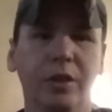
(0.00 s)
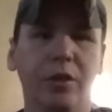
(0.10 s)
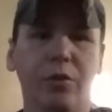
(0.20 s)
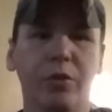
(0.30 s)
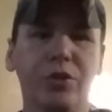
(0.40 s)

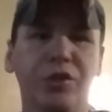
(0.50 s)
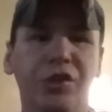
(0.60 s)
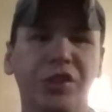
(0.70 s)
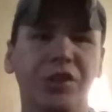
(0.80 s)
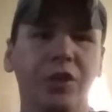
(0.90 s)

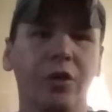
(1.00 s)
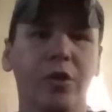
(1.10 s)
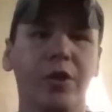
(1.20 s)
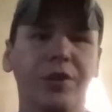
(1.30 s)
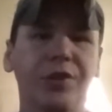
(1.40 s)
360
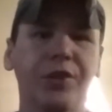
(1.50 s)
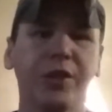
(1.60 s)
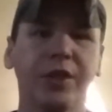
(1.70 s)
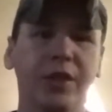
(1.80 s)
degrees,